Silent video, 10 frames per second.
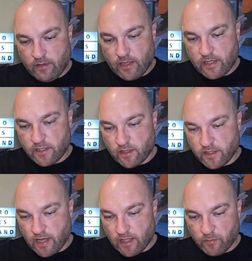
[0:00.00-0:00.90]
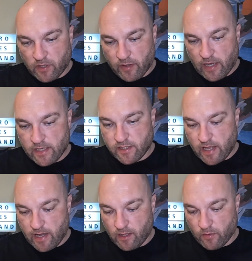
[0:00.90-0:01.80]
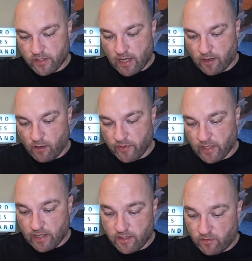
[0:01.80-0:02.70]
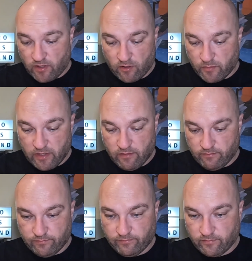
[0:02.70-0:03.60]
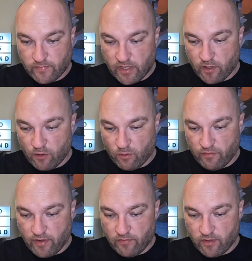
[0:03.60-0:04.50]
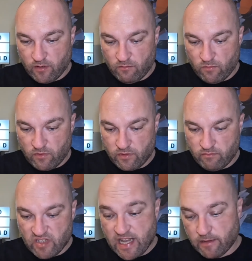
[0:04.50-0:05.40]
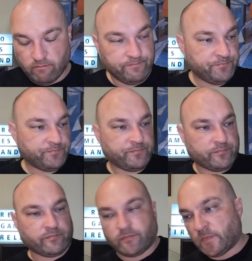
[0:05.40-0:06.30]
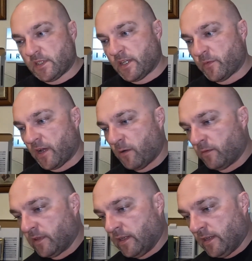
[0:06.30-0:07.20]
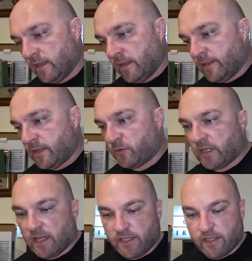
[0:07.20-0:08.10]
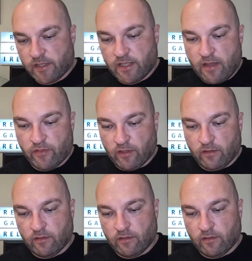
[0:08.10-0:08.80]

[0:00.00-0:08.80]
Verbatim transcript: That's not scanning, but I'm guessing Halo is that common that it's only going to be a euro if even, or one ten. So there we go. Down for last six or seven.